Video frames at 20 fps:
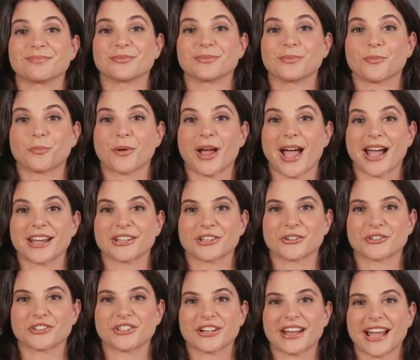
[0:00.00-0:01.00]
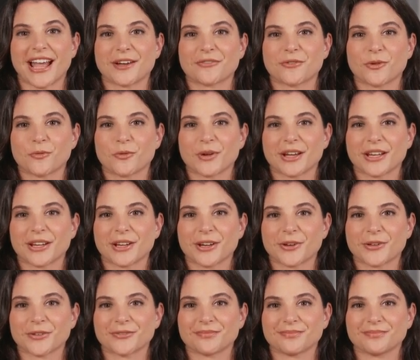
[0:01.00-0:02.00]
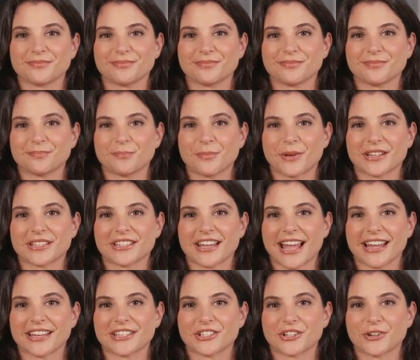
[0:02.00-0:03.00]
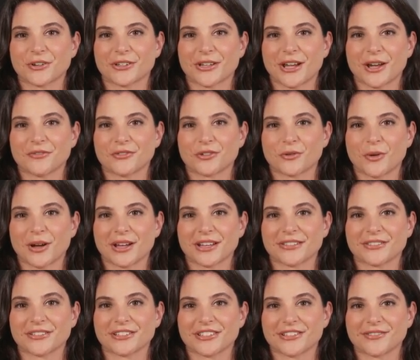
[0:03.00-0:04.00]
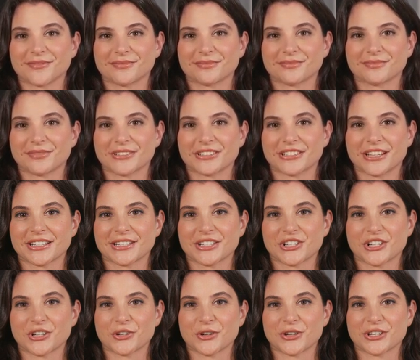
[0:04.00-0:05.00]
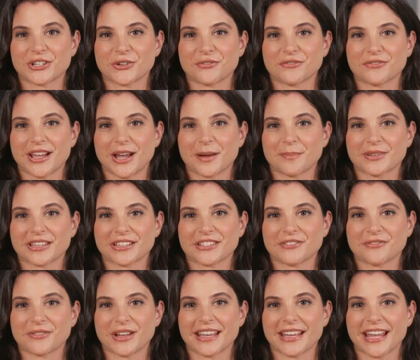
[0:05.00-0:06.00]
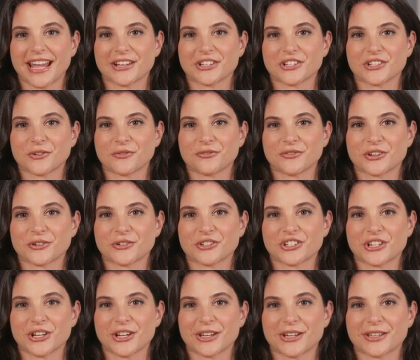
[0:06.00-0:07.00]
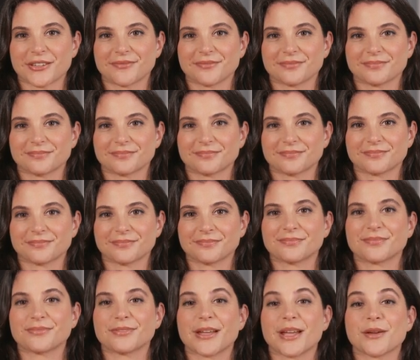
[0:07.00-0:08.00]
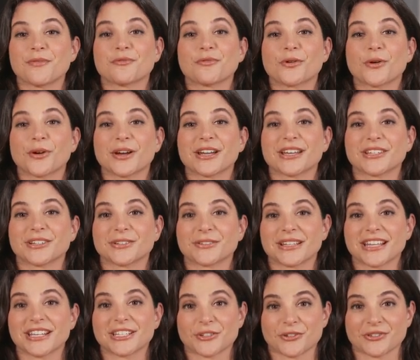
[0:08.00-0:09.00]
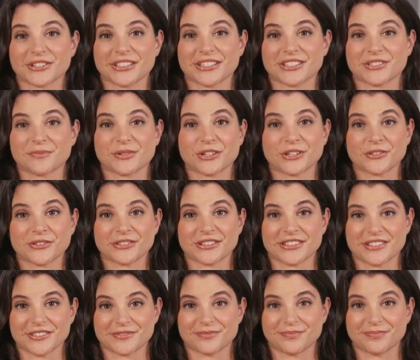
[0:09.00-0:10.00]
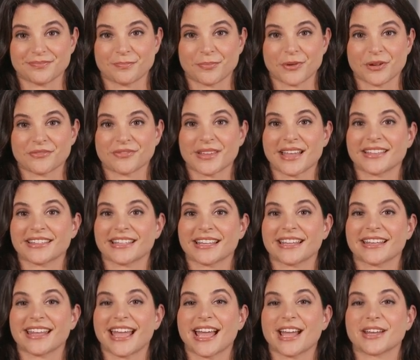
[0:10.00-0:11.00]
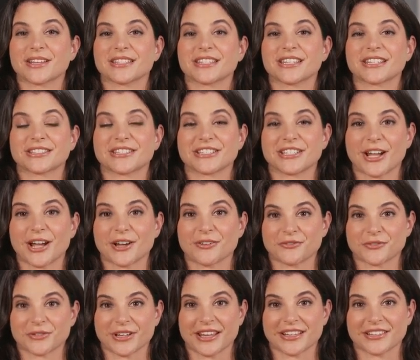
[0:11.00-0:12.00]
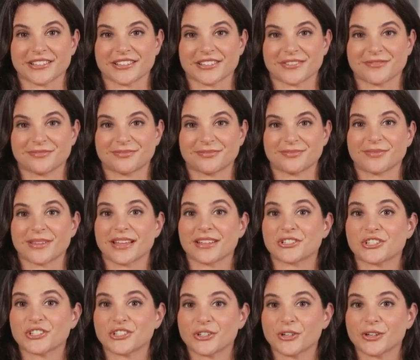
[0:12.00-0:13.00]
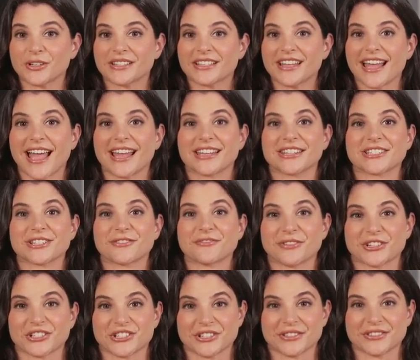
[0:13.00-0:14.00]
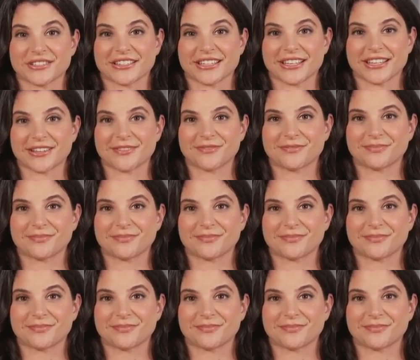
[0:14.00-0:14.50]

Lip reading: Why you should have a will: protect your loved ones, secure your family's financial future, avoid legal disputes, prevent inheritance conflicts, ensure tax efficiency,